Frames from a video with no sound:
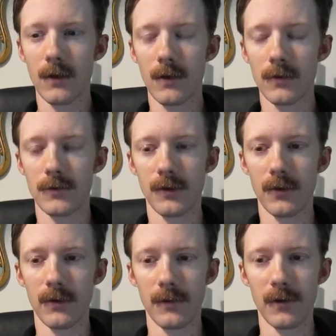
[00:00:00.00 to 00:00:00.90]

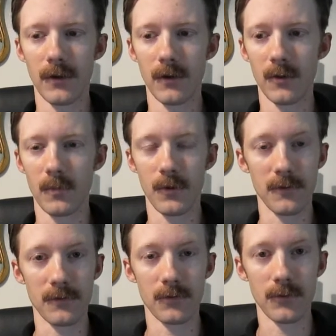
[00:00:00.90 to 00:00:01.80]
sharing their
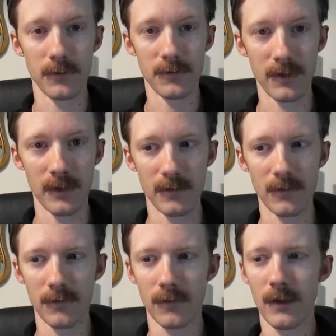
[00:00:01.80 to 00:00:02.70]
personal
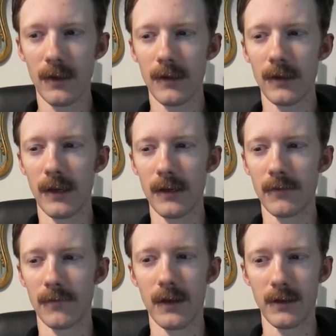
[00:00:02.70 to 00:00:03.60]
crusades like
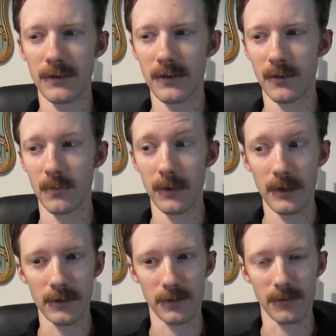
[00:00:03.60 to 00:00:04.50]
volunteer
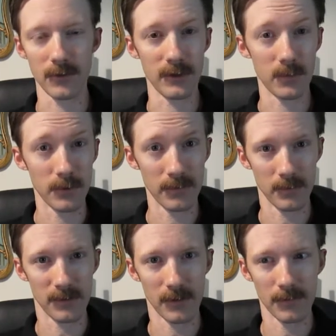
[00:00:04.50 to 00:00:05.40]
militia trying to prove
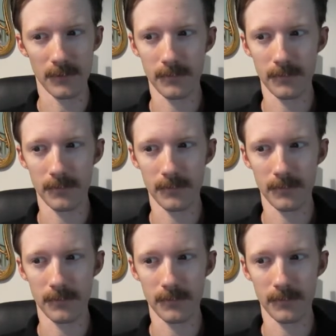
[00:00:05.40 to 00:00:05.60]
themselves.